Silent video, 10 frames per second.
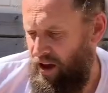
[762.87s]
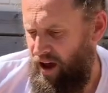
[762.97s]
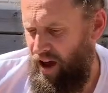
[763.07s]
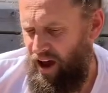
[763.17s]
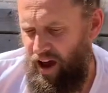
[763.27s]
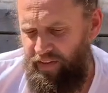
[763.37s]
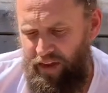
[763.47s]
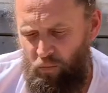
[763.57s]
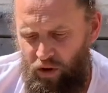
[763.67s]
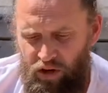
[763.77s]
and then
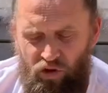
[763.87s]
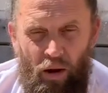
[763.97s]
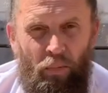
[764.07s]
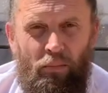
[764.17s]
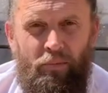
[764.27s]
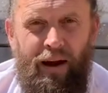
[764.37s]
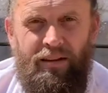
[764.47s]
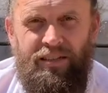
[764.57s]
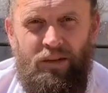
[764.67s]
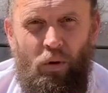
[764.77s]
we're going to try and pop them out and
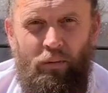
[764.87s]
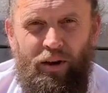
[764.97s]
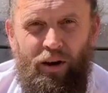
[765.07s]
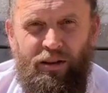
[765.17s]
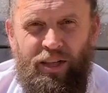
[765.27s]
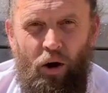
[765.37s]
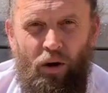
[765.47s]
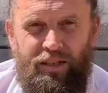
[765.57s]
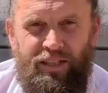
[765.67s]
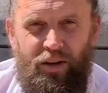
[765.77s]
see what we got. So I'll
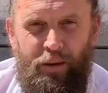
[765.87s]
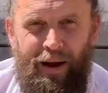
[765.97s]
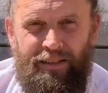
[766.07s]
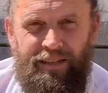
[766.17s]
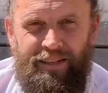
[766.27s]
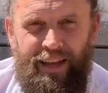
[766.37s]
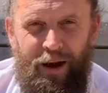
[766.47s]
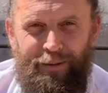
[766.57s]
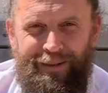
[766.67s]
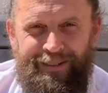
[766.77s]
see you in about 6
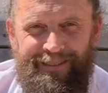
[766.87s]
hours.